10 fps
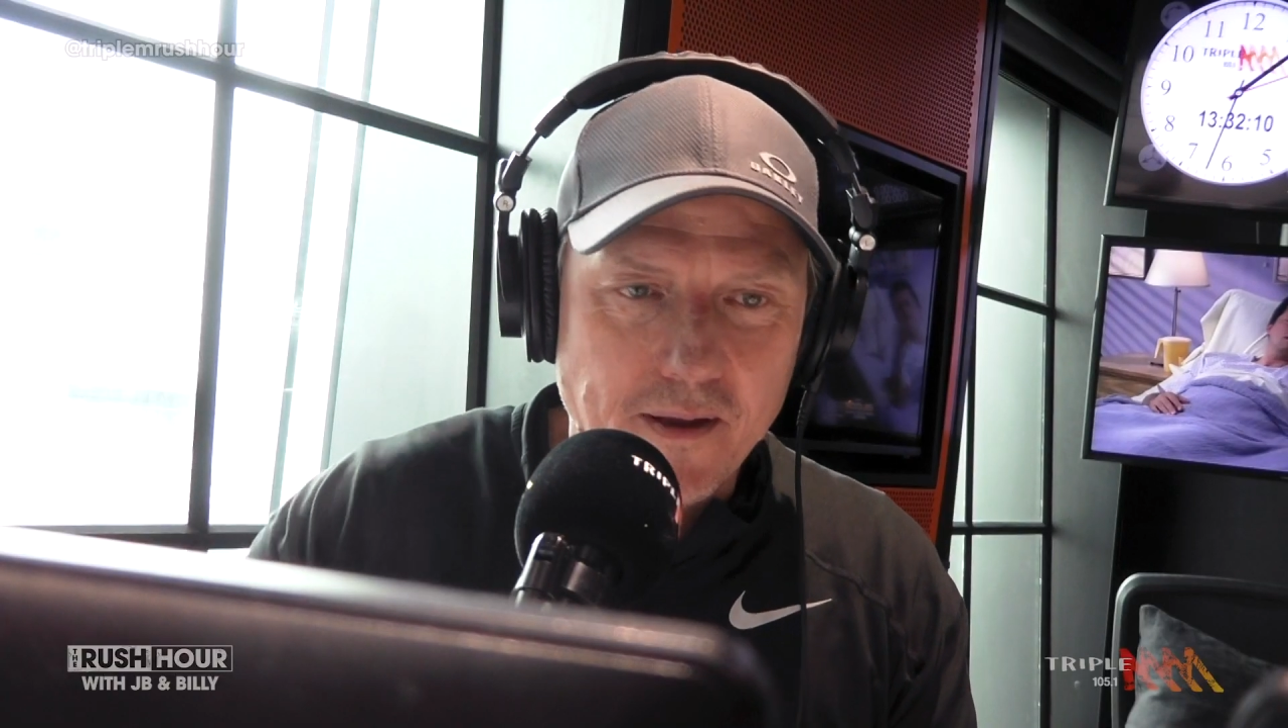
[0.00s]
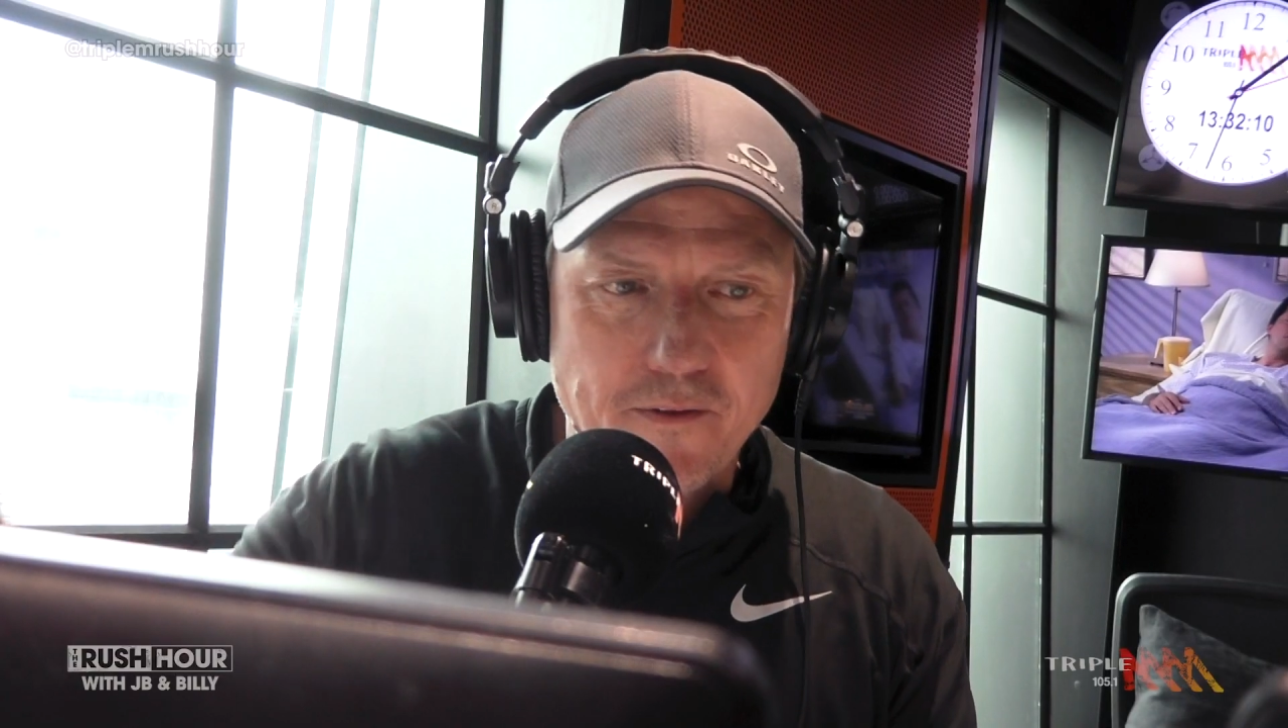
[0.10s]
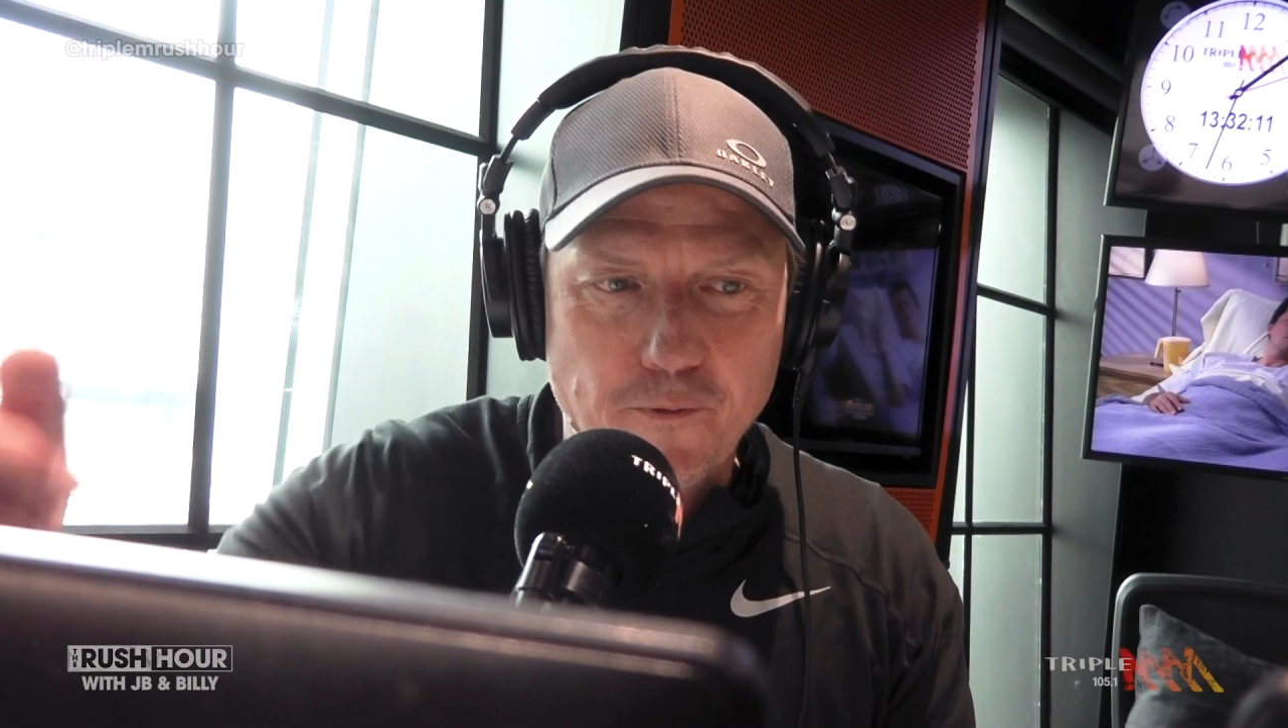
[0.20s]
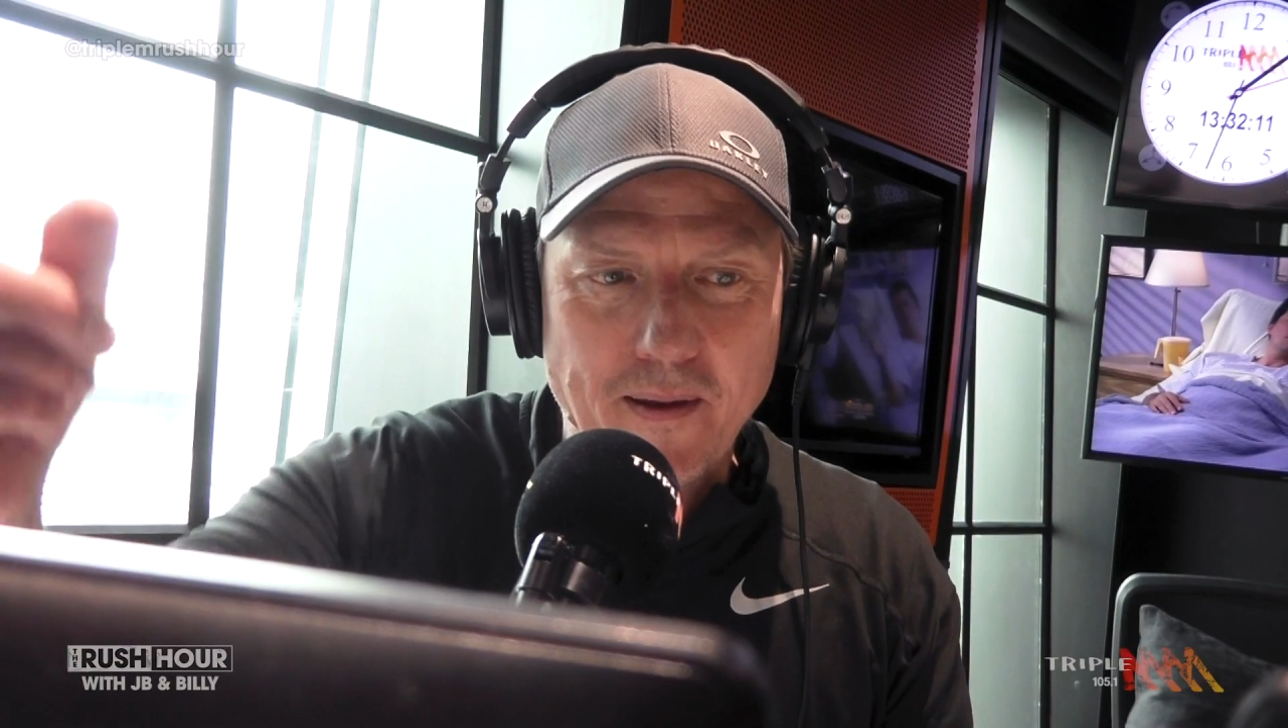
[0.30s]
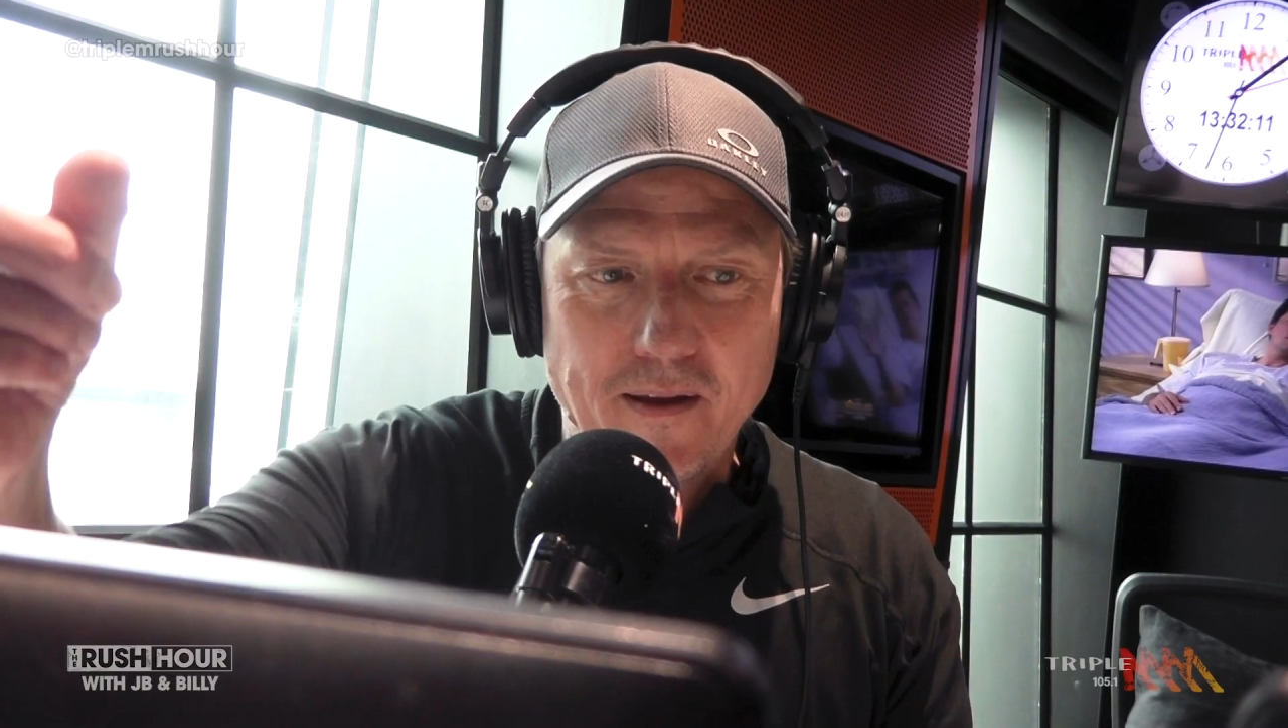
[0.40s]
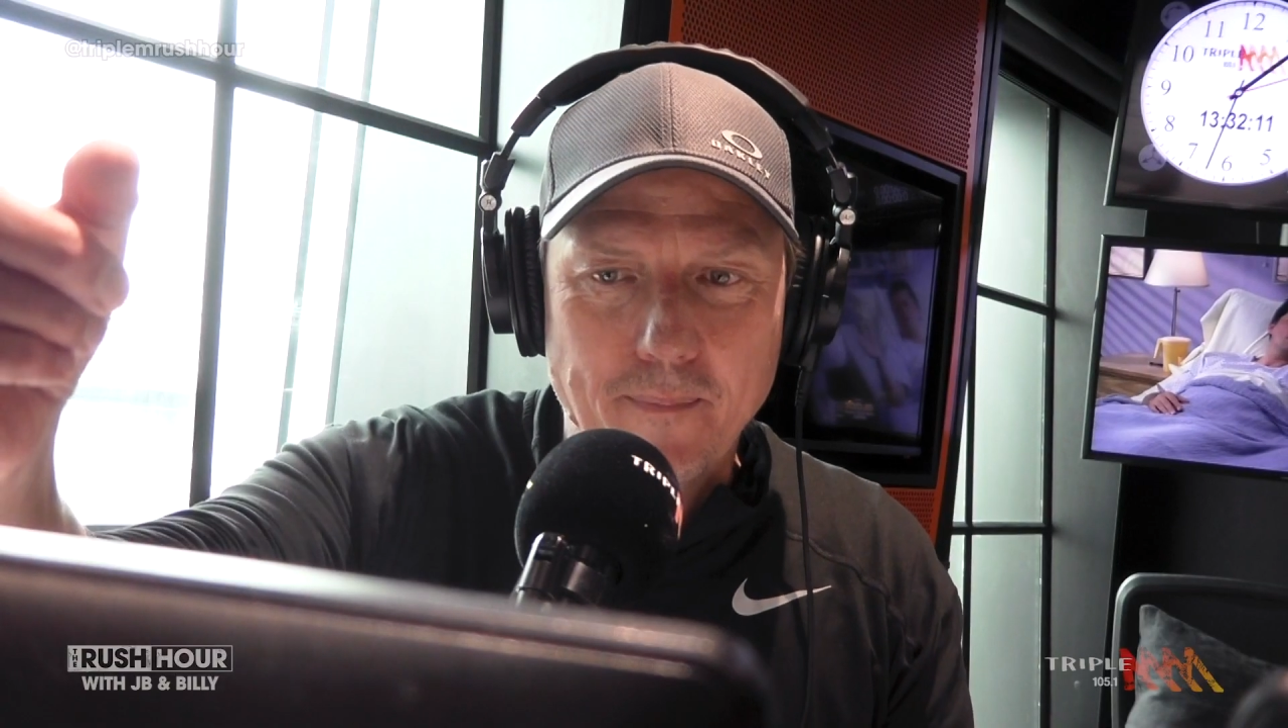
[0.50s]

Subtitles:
Speaking